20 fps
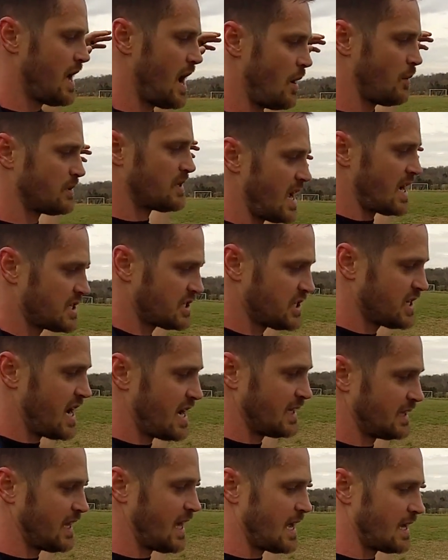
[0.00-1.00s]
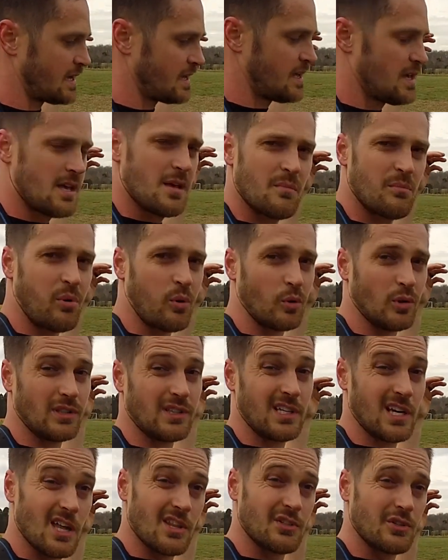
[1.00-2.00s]
I was actually kind of like pulling
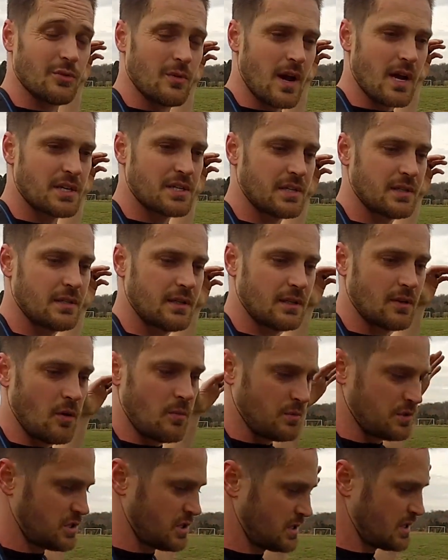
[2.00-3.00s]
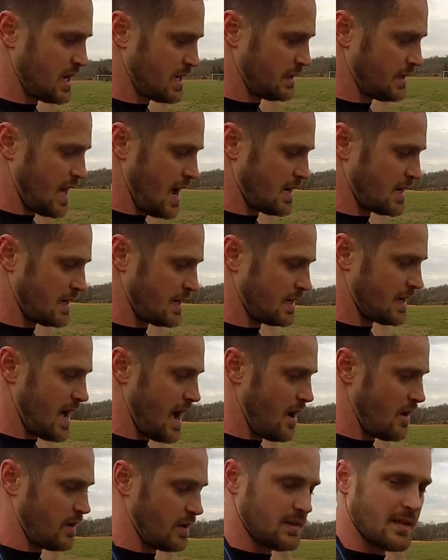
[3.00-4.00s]
the other direction and almost just kind of locking it
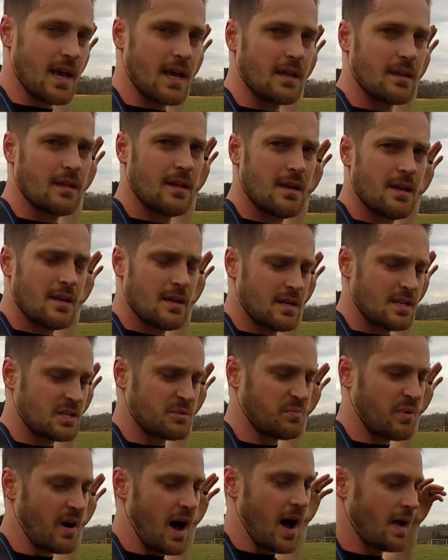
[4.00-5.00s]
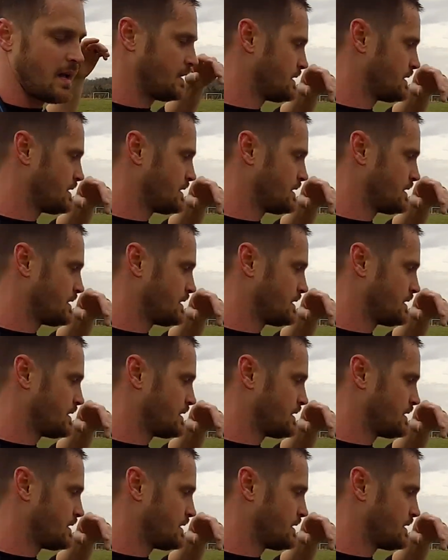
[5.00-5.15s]
out in that spot.